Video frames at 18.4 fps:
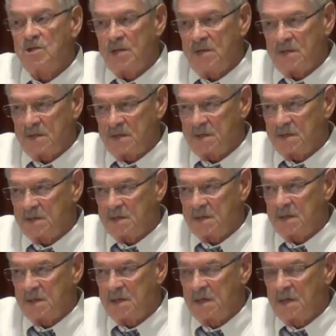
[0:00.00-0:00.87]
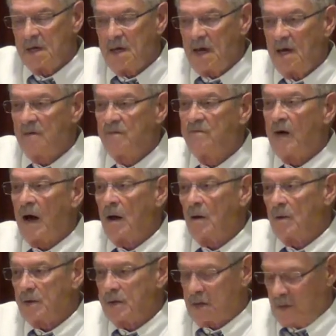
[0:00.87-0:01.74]
Jesus and
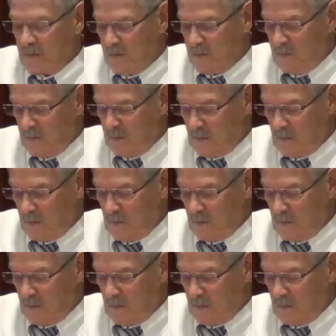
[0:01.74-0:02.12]
followed him